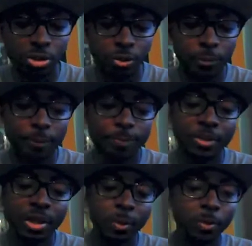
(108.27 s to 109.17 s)
So
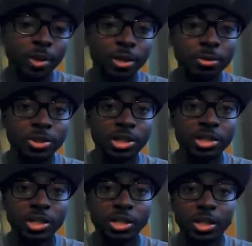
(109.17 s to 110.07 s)
network with other
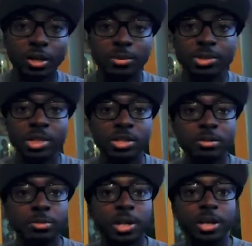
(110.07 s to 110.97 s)
musicians. I say other
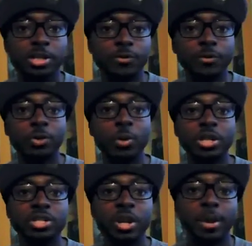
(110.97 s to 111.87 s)
musicians because if you
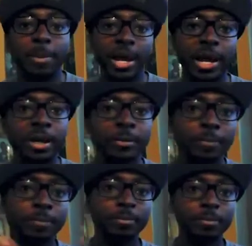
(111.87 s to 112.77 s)
want to start a band,